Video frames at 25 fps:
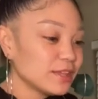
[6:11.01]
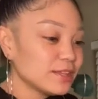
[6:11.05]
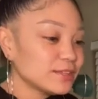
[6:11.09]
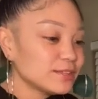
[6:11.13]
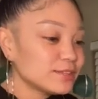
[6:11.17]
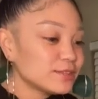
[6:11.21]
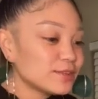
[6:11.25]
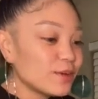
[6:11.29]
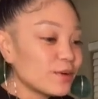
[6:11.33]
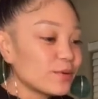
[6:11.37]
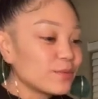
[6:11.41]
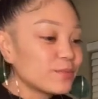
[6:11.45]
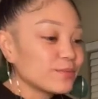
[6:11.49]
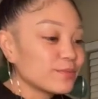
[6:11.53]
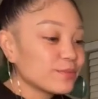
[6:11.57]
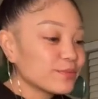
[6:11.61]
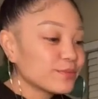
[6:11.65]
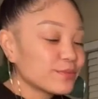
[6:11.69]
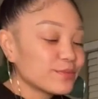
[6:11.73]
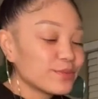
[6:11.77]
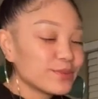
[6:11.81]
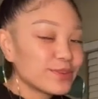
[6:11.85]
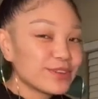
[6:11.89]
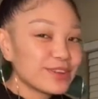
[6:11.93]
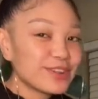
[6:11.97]
So,
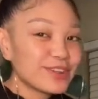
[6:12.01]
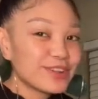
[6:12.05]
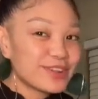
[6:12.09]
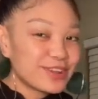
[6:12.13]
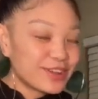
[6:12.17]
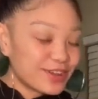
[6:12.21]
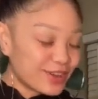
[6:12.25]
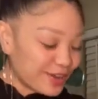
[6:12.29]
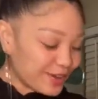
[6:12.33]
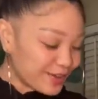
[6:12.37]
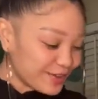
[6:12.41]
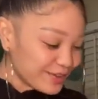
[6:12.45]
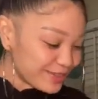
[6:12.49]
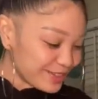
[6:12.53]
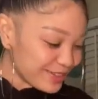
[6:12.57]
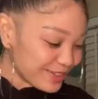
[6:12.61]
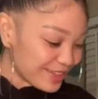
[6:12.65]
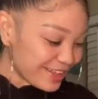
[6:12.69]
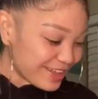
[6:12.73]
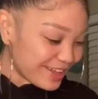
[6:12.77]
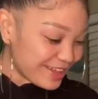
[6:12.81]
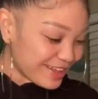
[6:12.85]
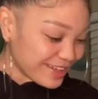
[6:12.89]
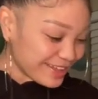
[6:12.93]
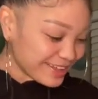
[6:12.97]
we're gonna go
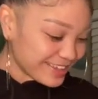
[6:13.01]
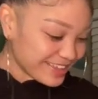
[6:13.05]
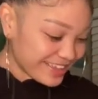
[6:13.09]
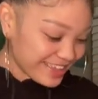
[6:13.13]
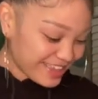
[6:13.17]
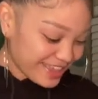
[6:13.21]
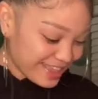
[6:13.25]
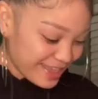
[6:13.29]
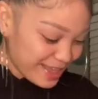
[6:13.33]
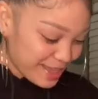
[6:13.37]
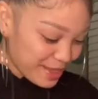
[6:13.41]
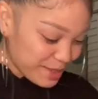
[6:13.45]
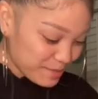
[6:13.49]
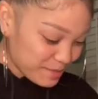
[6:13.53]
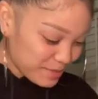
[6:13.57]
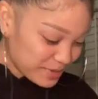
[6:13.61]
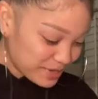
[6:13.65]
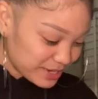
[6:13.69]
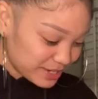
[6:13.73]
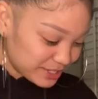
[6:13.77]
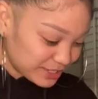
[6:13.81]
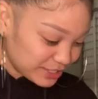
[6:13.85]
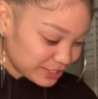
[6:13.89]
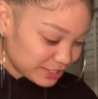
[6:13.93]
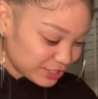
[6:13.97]
along. I'm
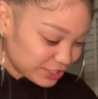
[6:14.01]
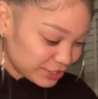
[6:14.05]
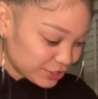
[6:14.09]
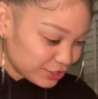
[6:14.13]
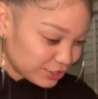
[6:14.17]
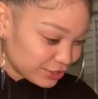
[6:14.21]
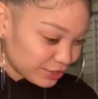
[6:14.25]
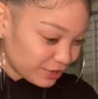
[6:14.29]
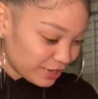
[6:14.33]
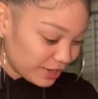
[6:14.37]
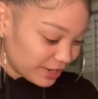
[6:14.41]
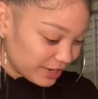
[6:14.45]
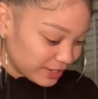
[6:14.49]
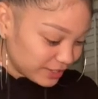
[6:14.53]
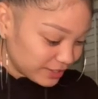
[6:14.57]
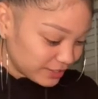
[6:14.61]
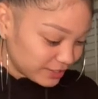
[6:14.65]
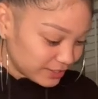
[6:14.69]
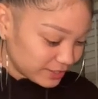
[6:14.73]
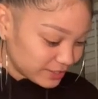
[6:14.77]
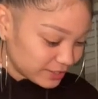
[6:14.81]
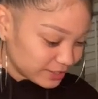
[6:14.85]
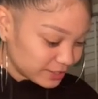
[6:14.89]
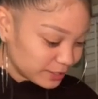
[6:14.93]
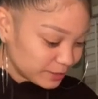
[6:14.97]
gonna just
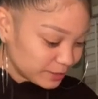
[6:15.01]
trace